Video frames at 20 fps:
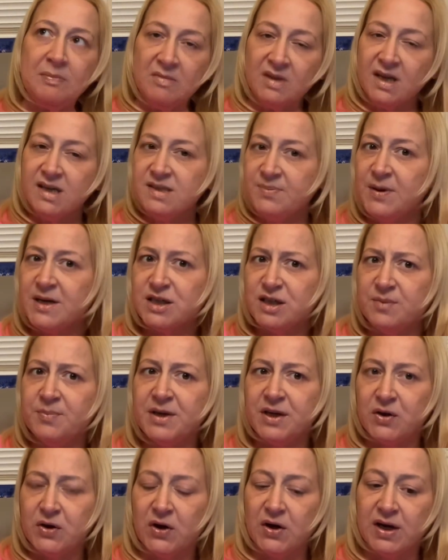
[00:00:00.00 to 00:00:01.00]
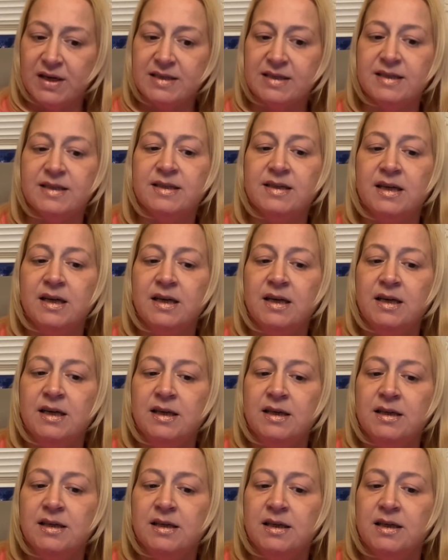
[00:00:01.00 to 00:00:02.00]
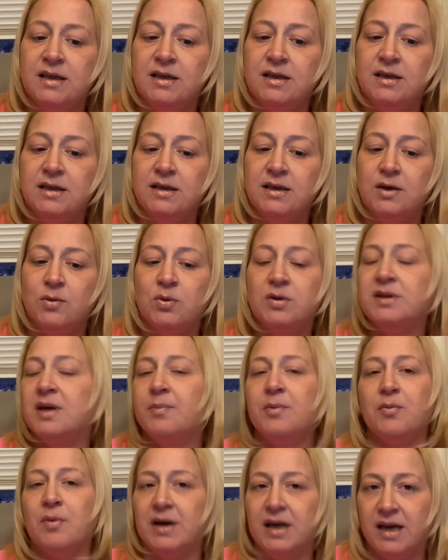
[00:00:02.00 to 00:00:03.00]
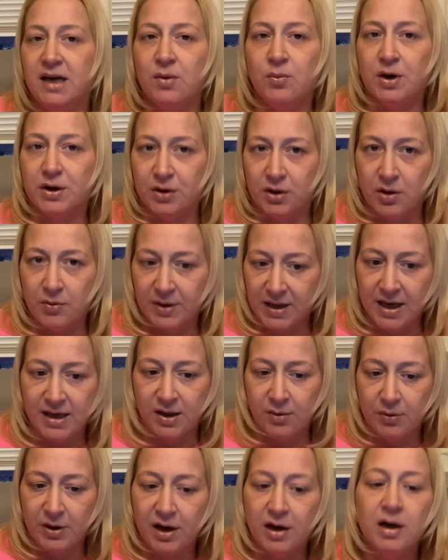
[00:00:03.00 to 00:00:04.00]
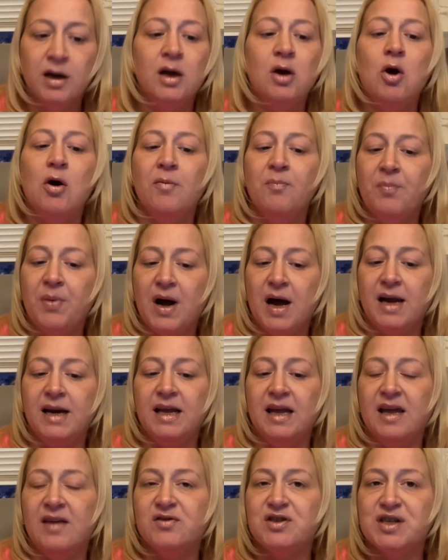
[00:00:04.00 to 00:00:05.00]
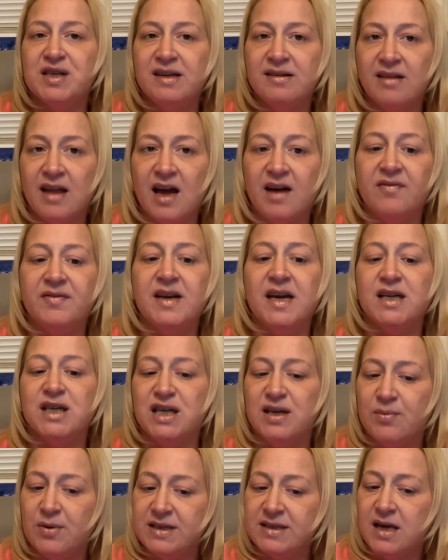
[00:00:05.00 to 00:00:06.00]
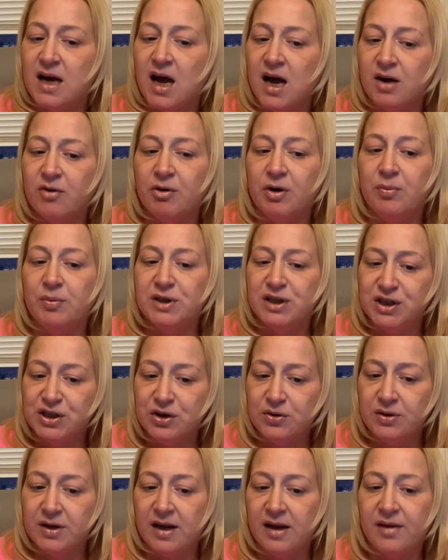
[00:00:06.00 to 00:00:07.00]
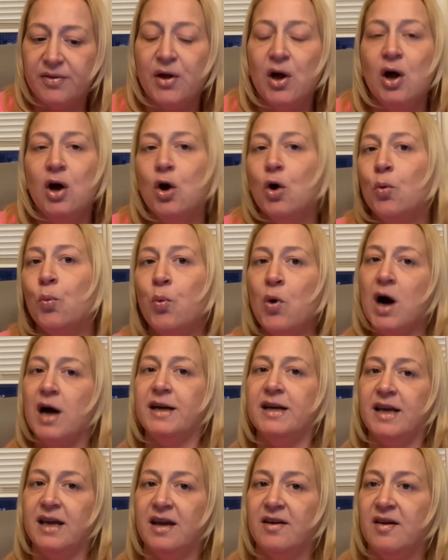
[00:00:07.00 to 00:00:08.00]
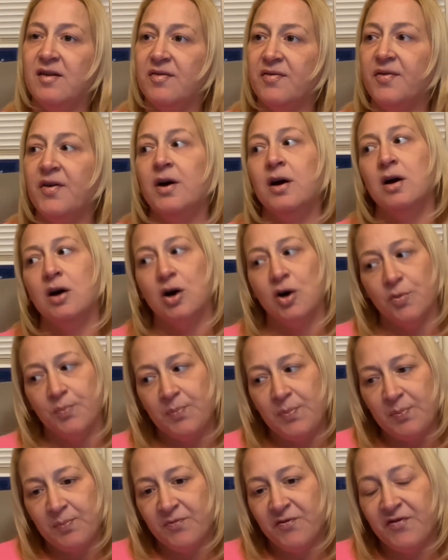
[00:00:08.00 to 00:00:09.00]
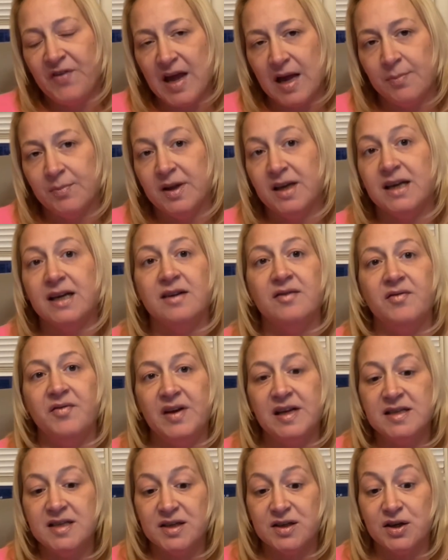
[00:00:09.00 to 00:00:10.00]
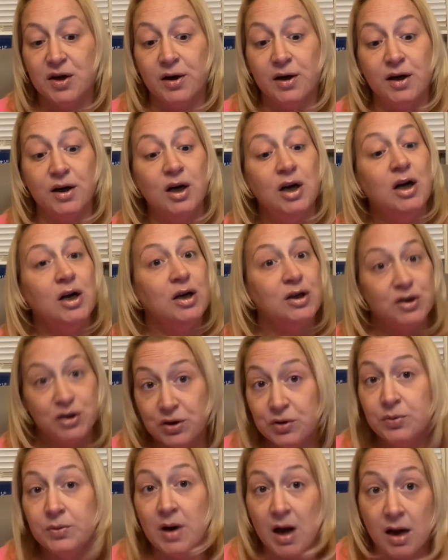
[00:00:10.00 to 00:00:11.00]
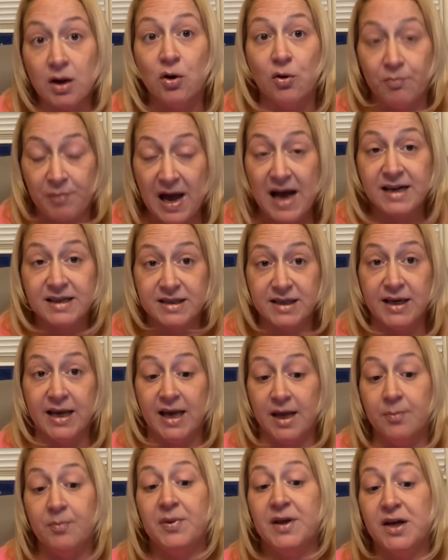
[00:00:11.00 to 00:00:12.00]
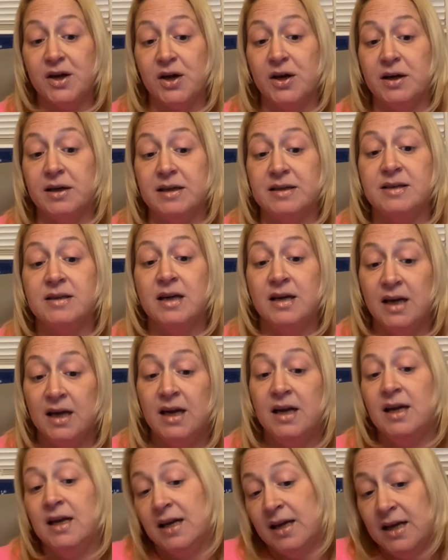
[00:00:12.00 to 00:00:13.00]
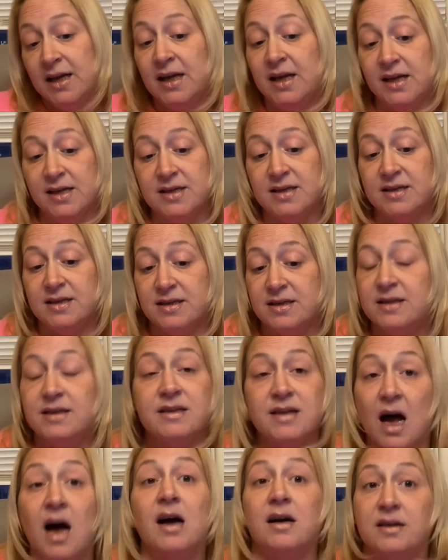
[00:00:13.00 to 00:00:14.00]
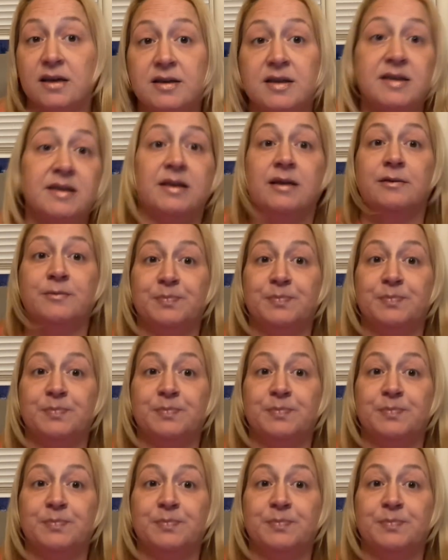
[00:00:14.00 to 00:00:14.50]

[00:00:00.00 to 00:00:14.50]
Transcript: Especially because, well, number one, he didn't want her going anywhere. But if she left and she went to Hungary with Judith, what if her family convinced her to not go back to him because he sucks?